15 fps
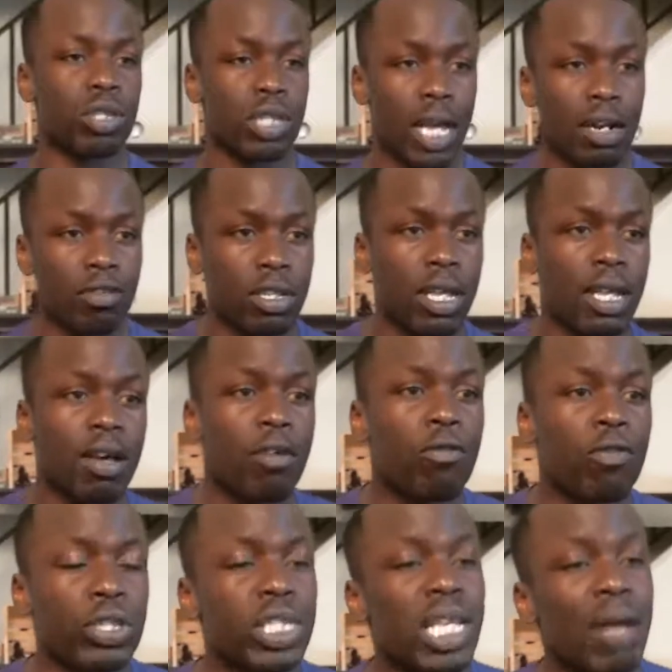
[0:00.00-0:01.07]
stands
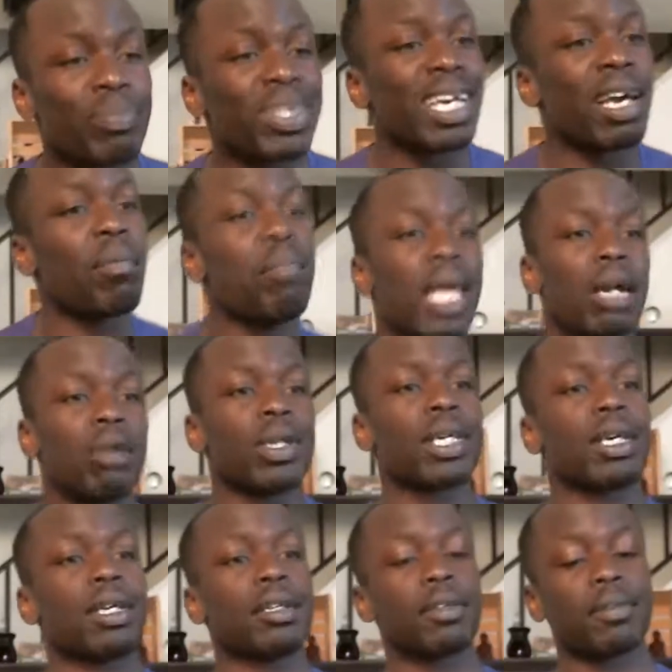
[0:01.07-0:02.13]
for something
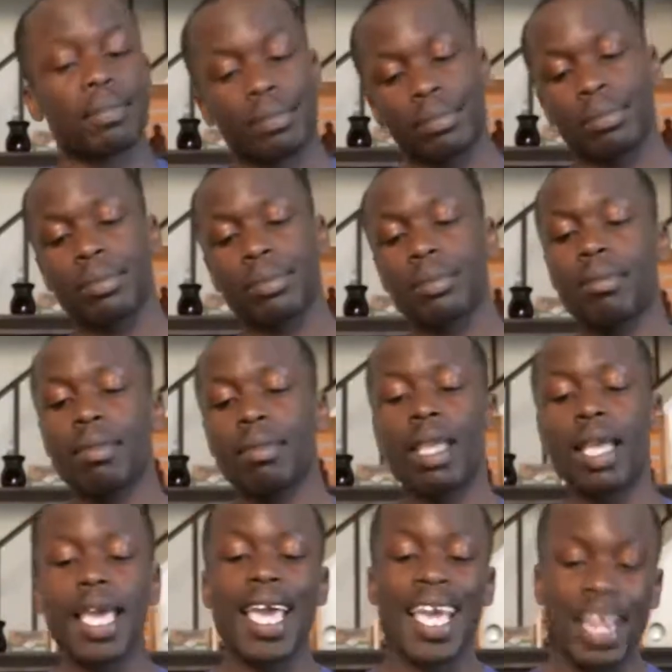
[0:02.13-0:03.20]
American.
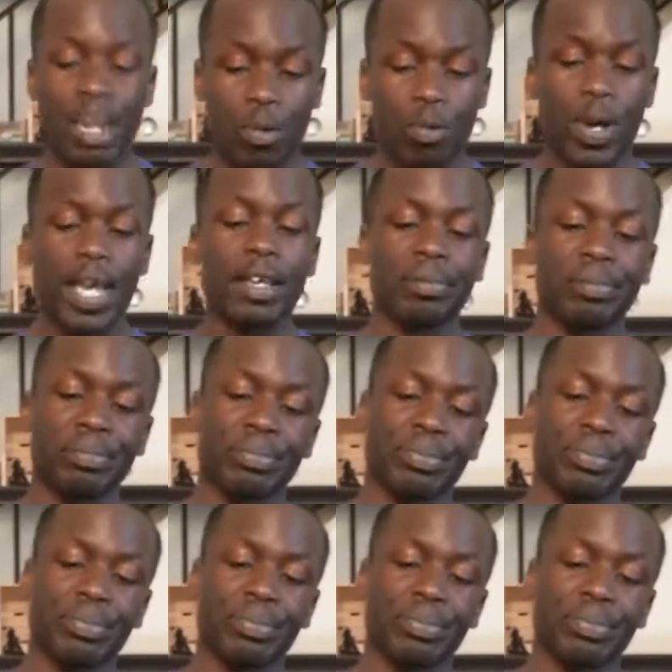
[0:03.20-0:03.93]
Anyway,